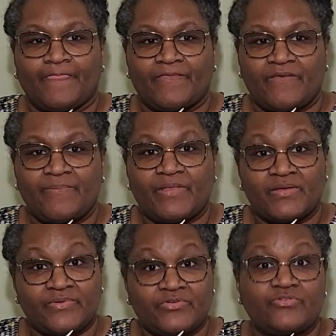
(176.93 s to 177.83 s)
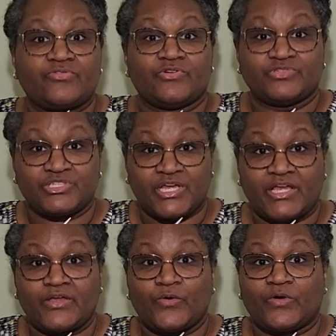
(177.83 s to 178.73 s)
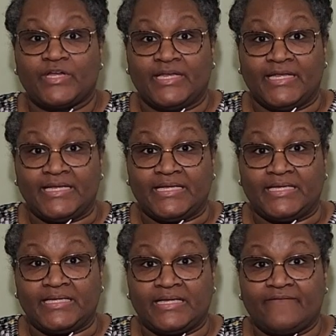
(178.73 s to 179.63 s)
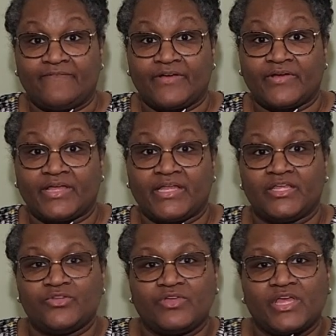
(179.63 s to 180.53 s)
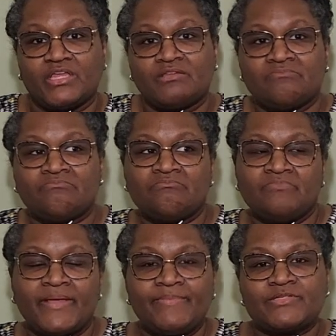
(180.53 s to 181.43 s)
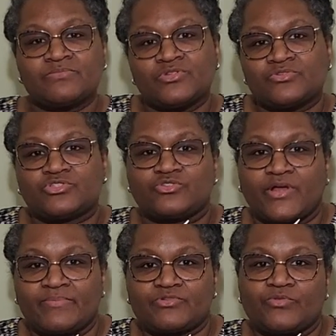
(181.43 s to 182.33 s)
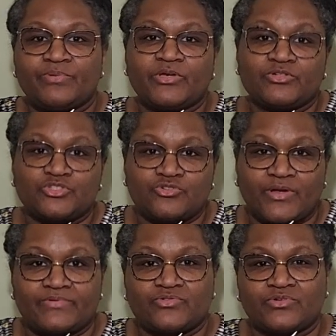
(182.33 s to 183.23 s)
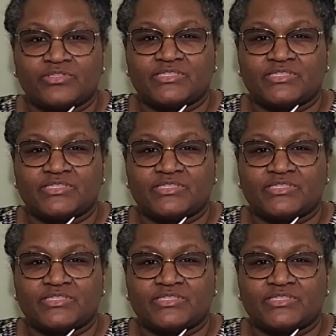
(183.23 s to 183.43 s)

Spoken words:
Typically, when you crochet or knit it, a variegated, you get maybe some little stripes or bigger stripes or